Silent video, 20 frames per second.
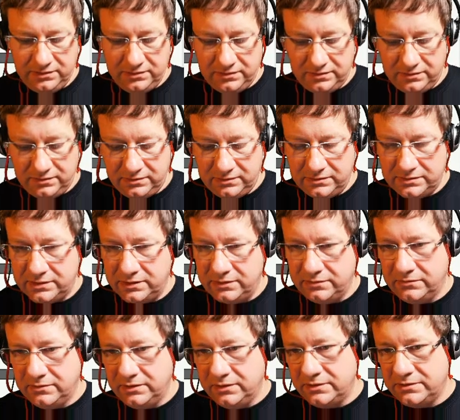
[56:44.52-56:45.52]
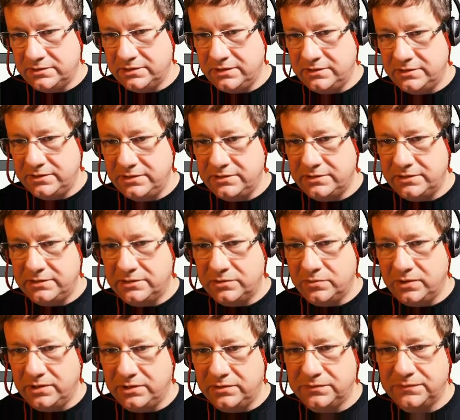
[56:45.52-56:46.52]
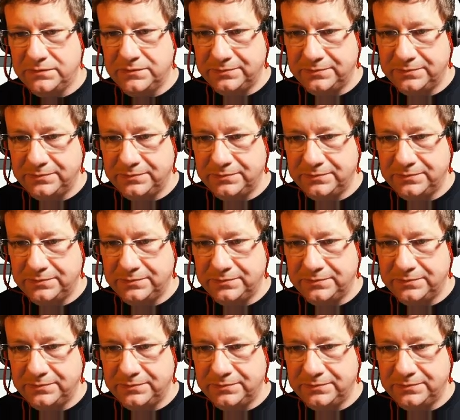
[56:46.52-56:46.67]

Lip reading: So I'm going to say DC 12.